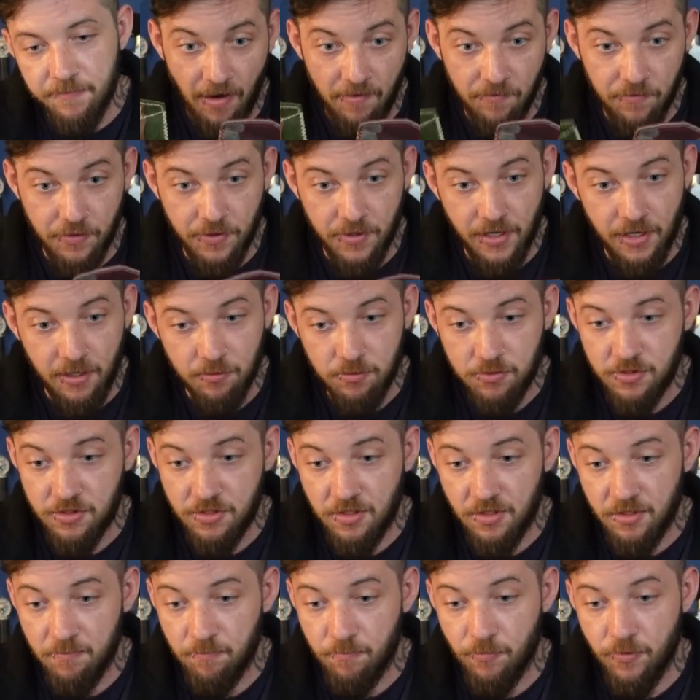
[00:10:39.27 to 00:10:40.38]
Everything else
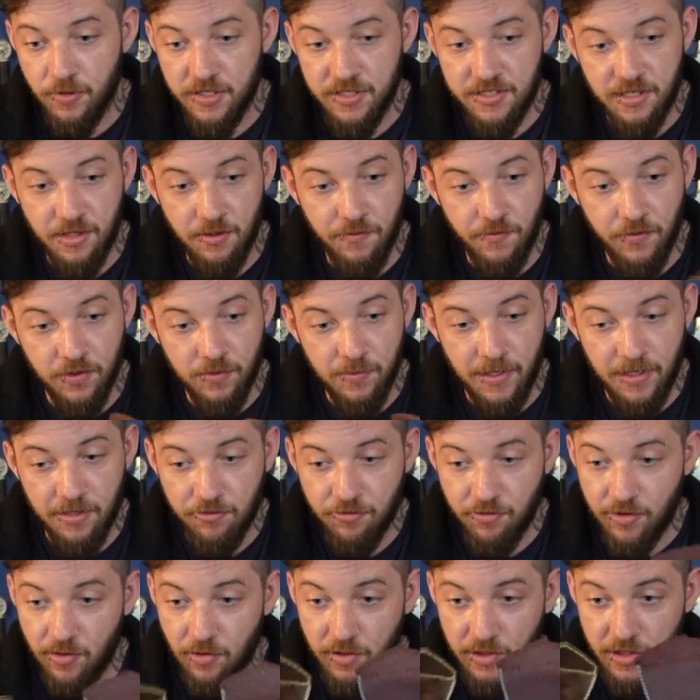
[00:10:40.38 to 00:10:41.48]
pretty
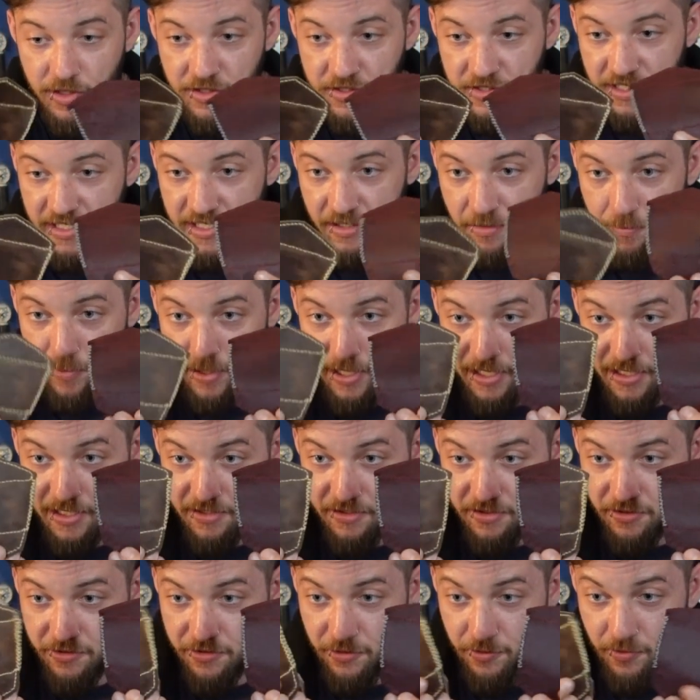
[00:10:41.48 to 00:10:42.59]
self-explanatory. All you can see at the back is
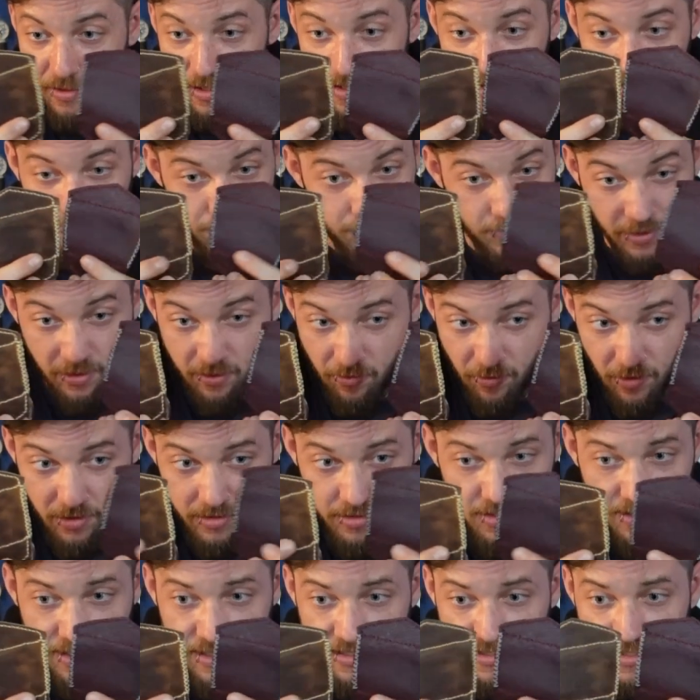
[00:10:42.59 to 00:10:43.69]
the two lines that run across,
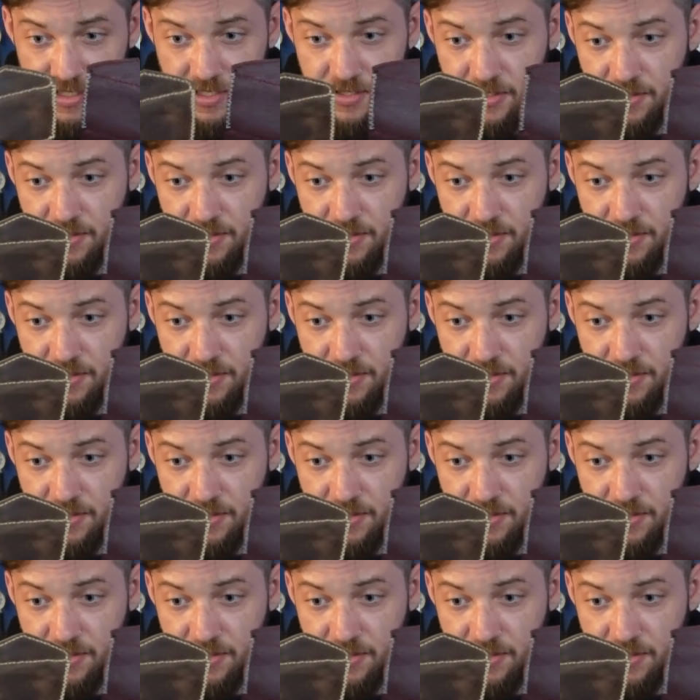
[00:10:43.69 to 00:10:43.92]
as I said.